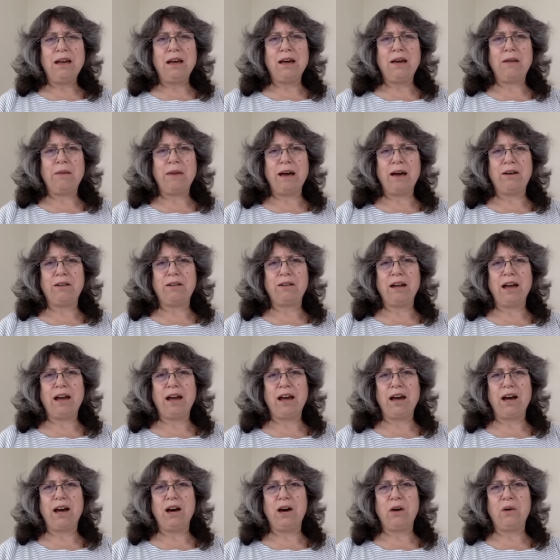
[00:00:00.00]
about
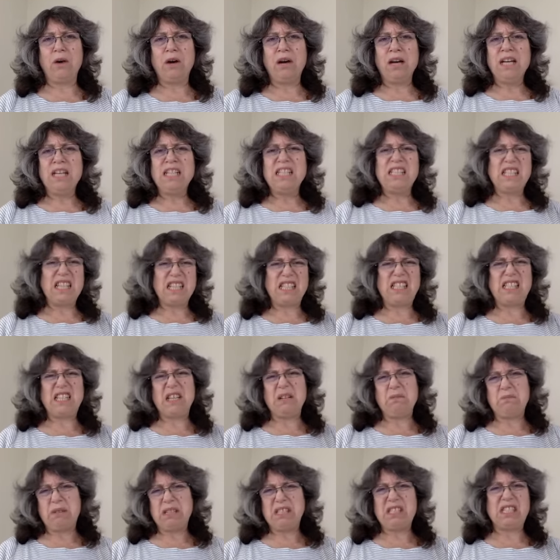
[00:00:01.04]
how
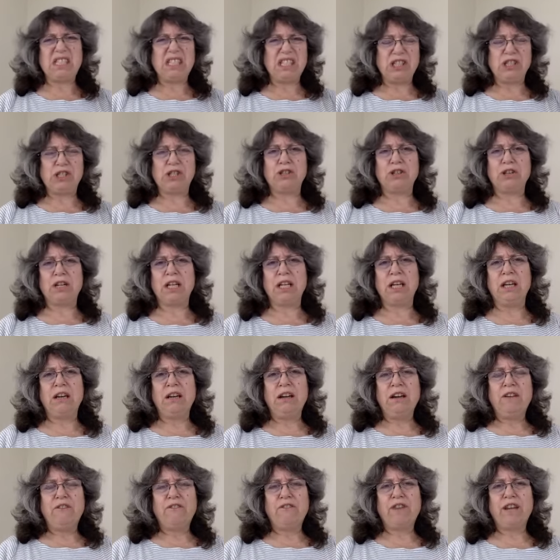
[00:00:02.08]
dusty and musty and dirty
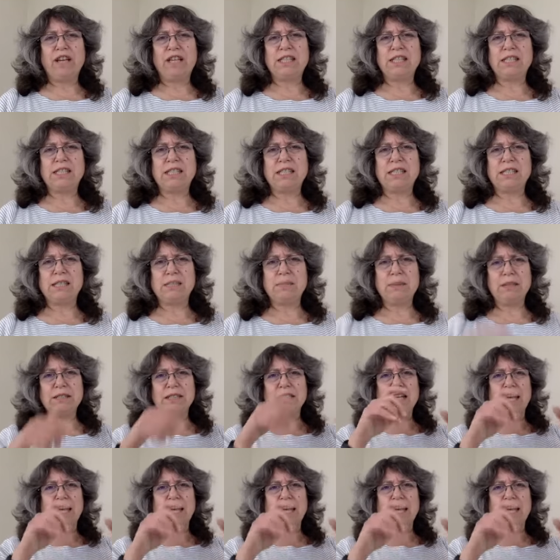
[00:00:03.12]
frankincense smelled.